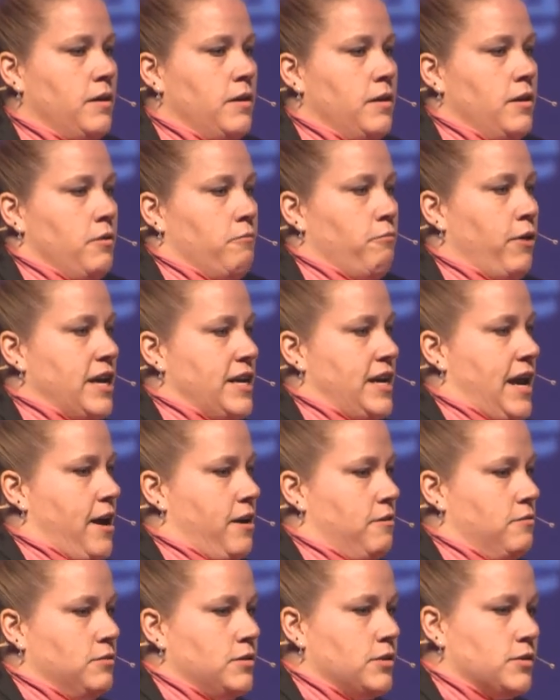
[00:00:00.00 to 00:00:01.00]
Right
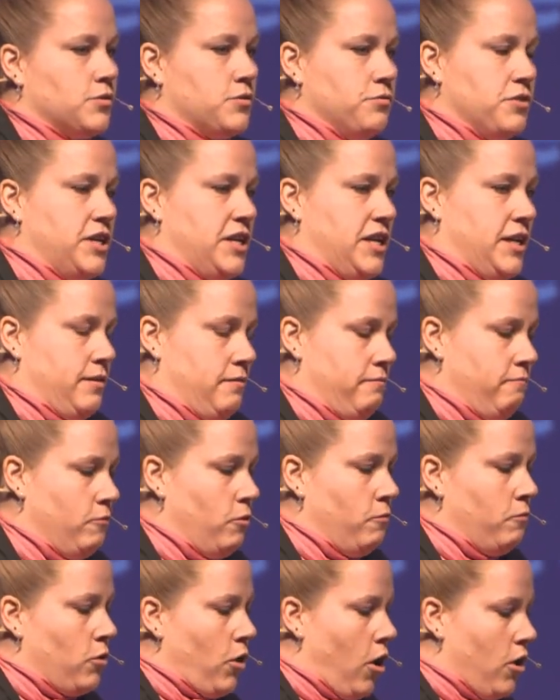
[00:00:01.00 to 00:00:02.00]
now,
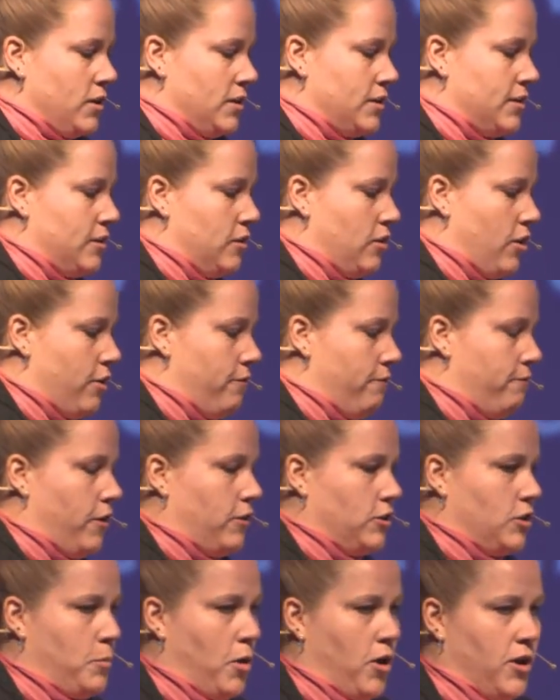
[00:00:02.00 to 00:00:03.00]
screening causes a lot of
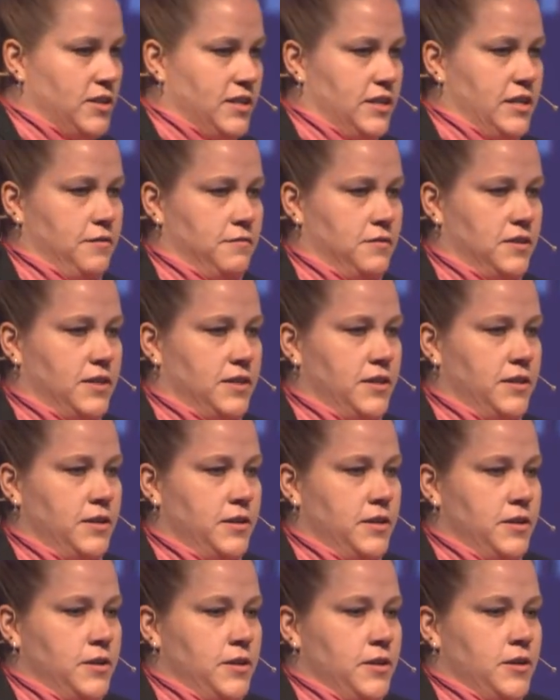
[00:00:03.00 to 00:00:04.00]
false positives,
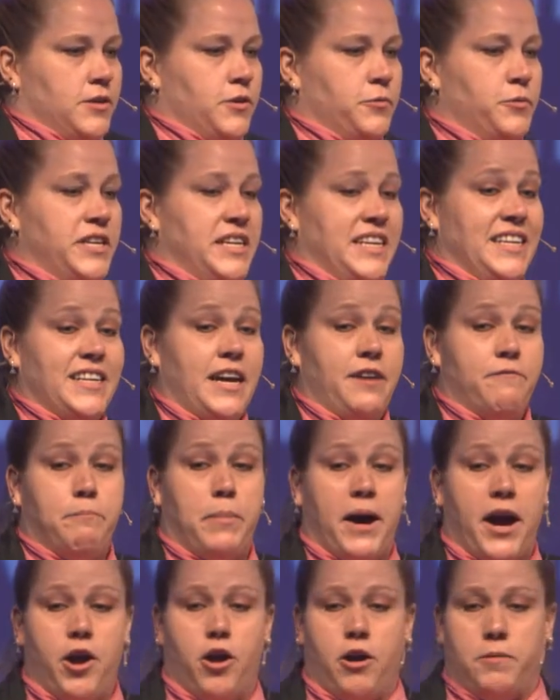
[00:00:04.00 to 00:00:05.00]
so we need to have
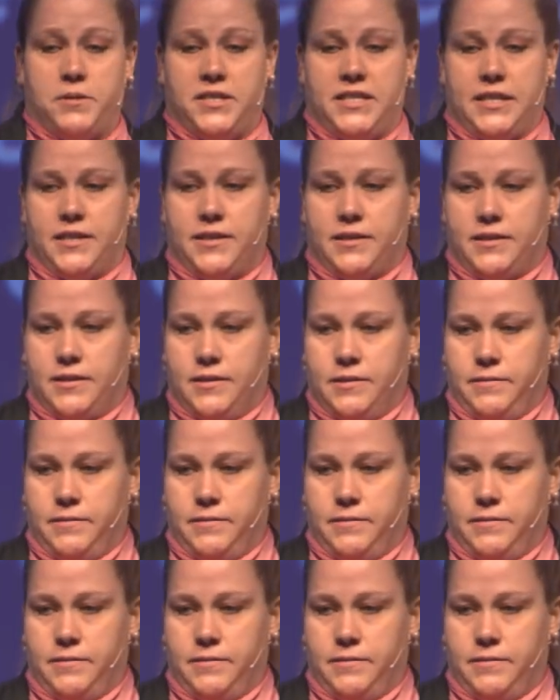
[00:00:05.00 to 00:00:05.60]
biopsies.